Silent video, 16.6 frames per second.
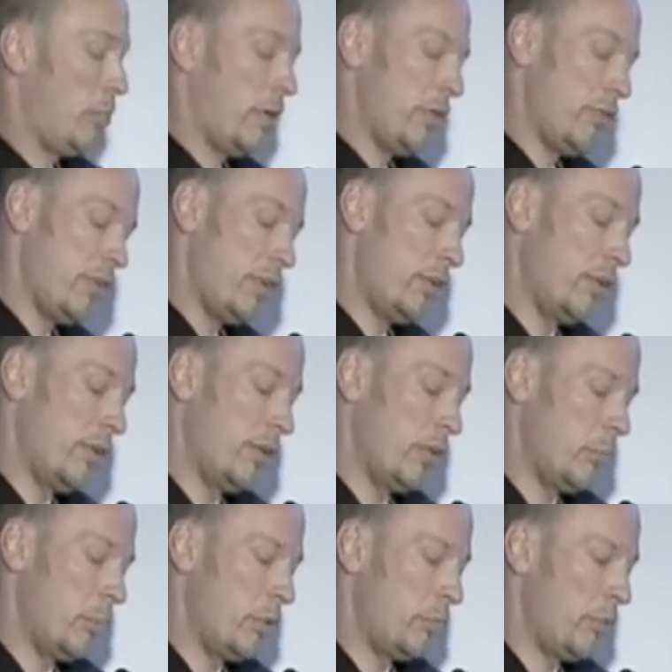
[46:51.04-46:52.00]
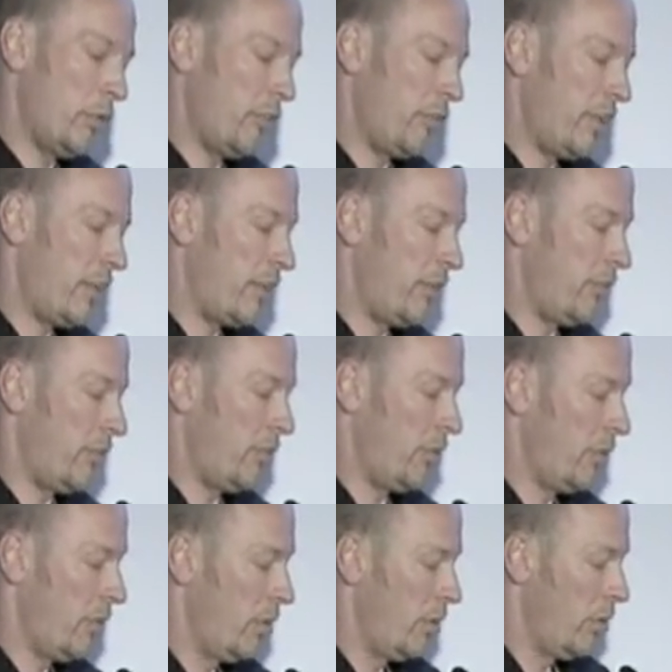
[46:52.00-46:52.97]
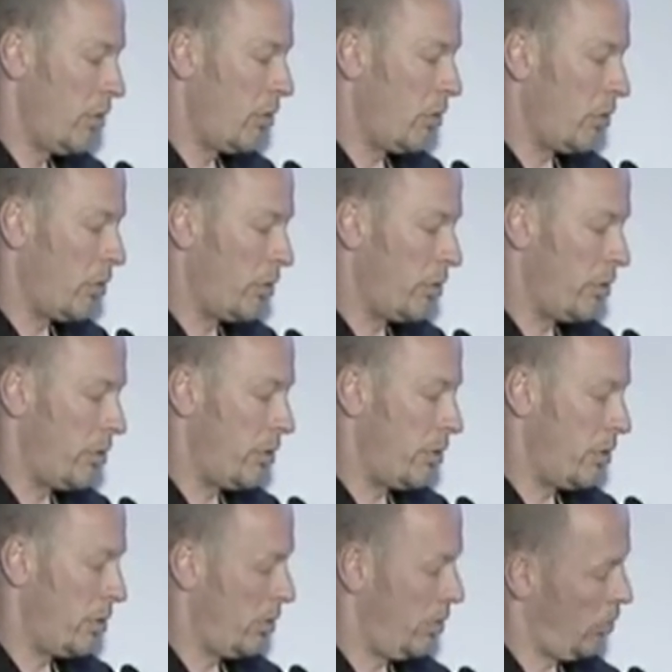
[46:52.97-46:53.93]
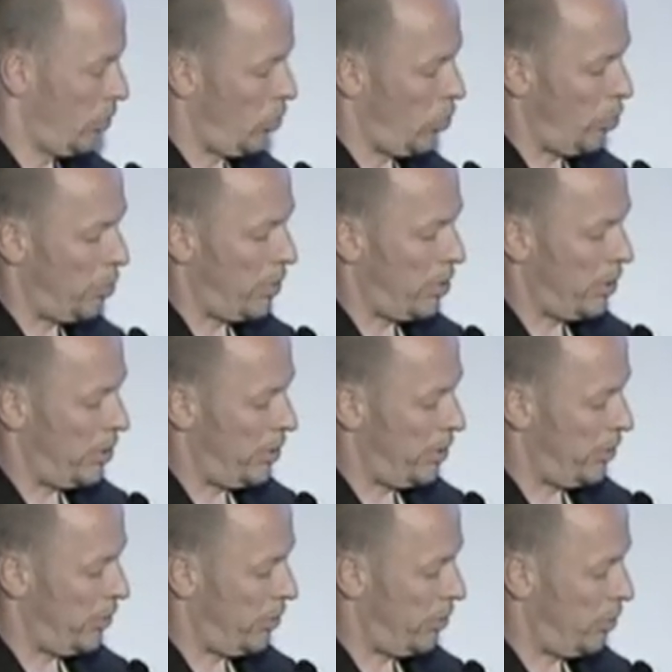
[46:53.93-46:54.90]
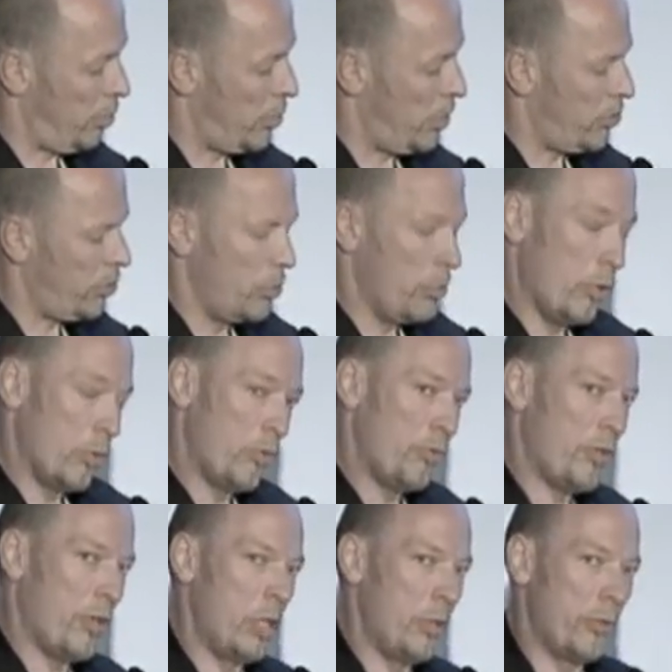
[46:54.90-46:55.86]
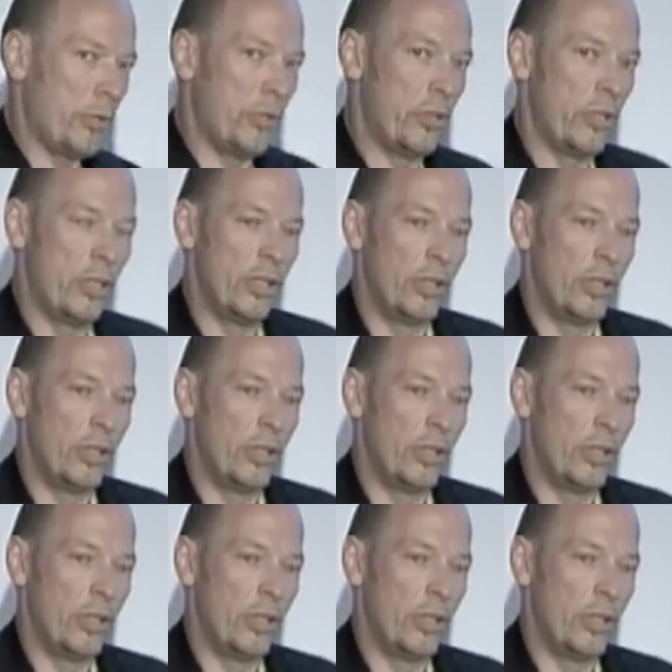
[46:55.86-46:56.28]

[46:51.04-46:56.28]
by 10 gigabit per second on copper and multimode fiber,